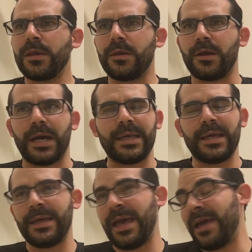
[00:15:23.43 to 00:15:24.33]
You know,
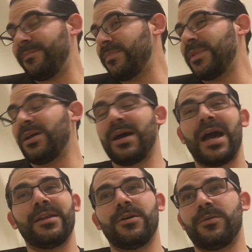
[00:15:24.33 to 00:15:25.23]

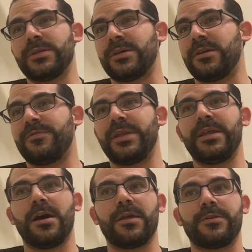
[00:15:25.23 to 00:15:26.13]
I know a ton of
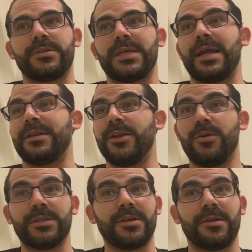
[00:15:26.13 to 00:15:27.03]
indie authors, and I
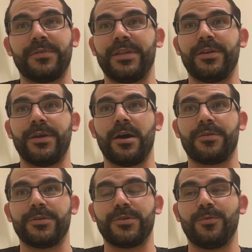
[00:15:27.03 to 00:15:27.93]
know a ton of indie
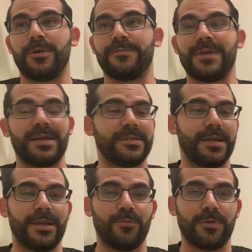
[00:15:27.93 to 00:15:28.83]
authors who are
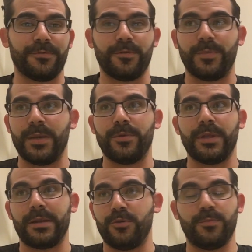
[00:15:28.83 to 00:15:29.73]
fascinating, wonderful people,
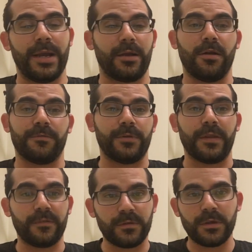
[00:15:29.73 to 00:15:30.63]
and whom I call
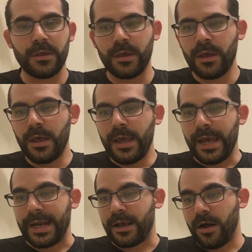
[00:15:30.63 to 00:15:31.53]
friends.
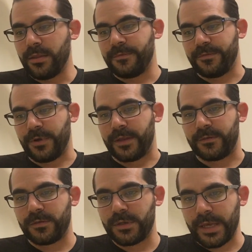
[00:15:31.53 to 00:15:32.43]
And I call them
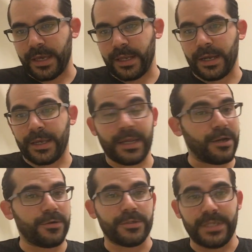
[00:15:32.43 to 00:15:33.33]
friends, and I
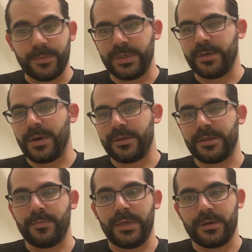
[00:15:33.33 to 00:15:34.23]
care deeply about
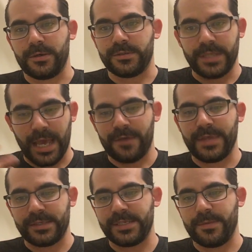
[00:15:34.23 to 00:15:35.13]
them because they have
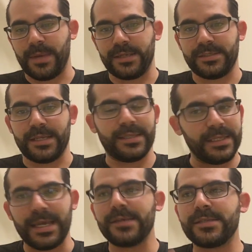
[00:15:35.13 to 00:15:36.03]
that same mindset.
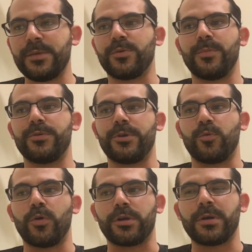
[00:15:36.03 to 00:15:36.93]
Yes, they promote their
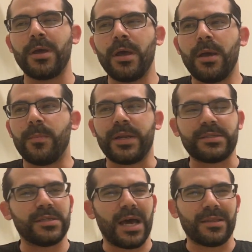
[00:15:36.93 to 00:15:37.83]
work, but
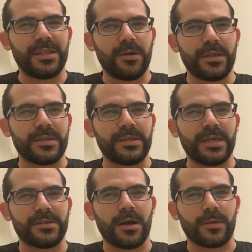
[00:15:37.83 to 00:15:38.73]
it's not the only thing
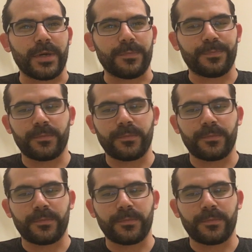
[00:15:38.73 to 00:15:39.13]
they talk about.